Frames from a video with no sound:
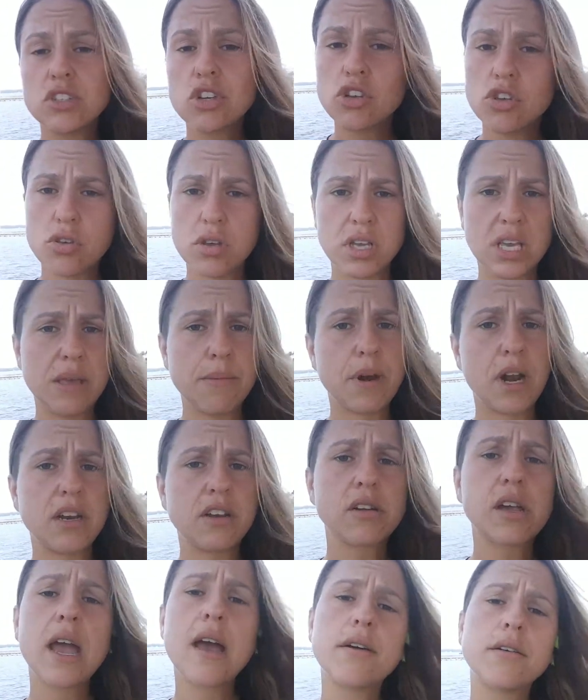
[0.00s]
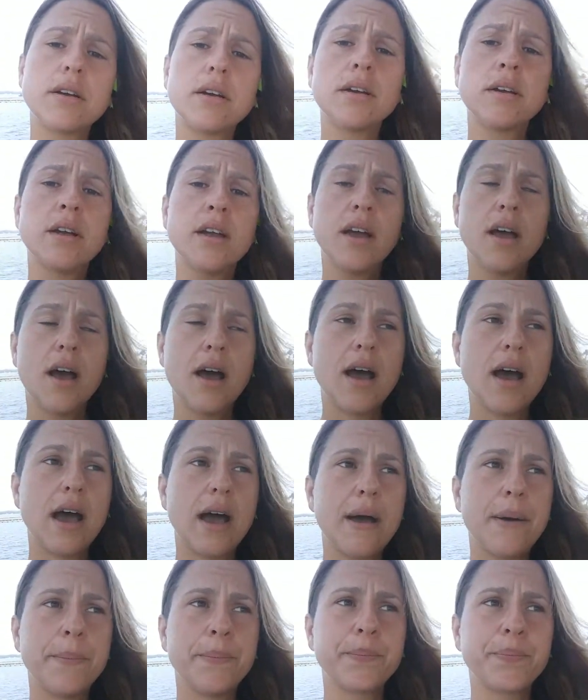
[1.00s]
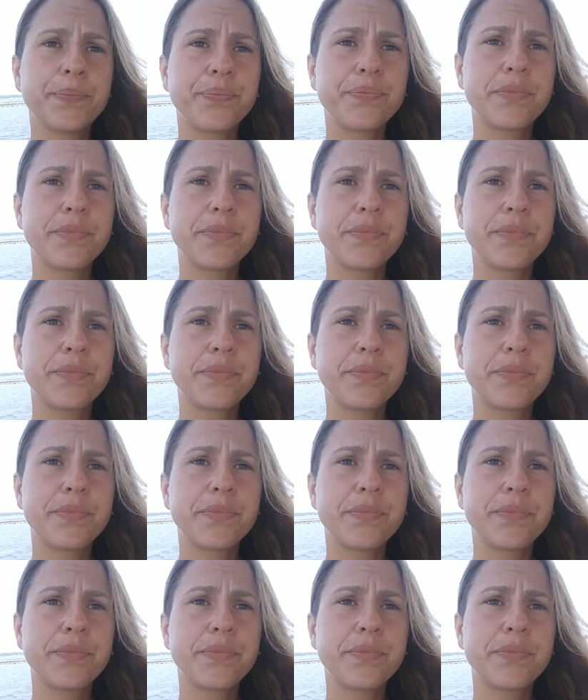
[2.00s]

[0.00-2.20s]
You can keep it on your counter um,